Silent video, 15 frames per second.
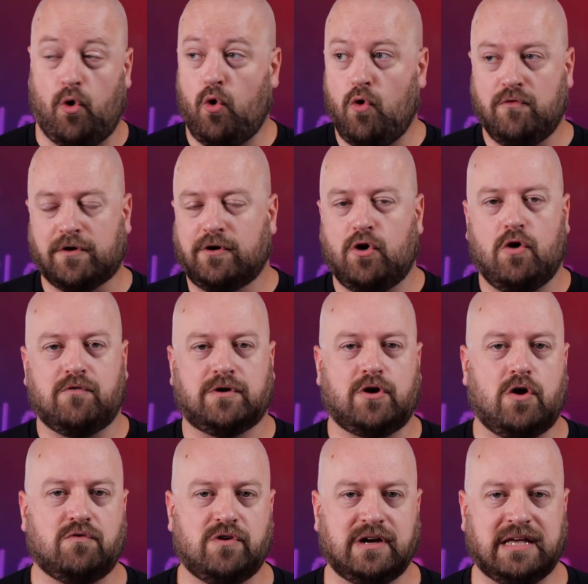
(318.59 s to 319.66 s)
over and over
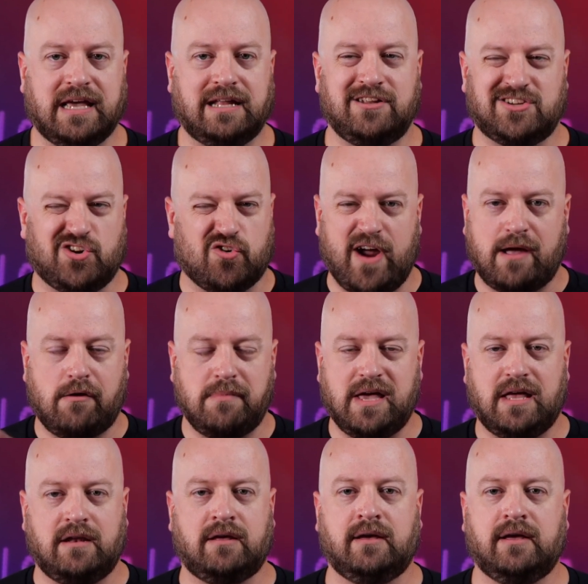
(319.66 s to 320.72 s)
and over again, just cram
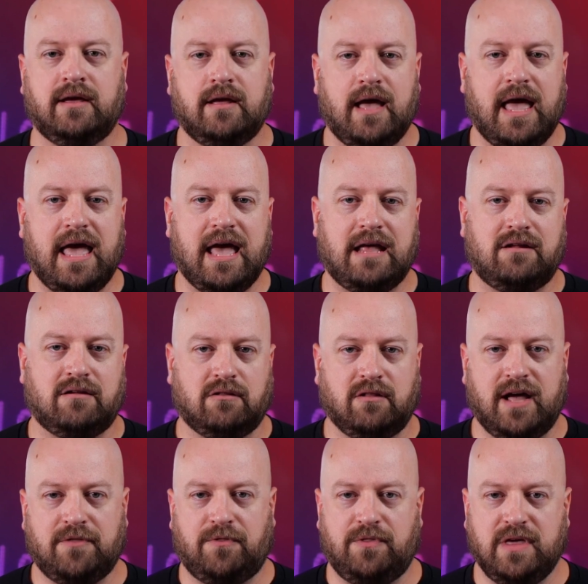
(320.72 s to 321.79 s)
in and
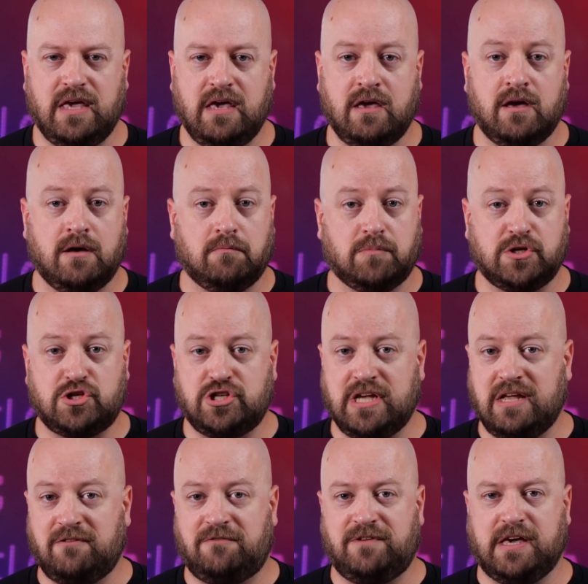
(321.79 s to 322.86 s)
let the
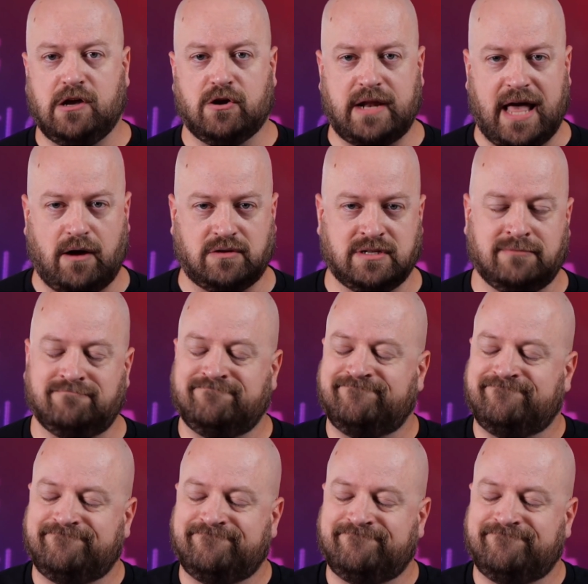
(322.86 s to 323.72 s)
machine figure it out.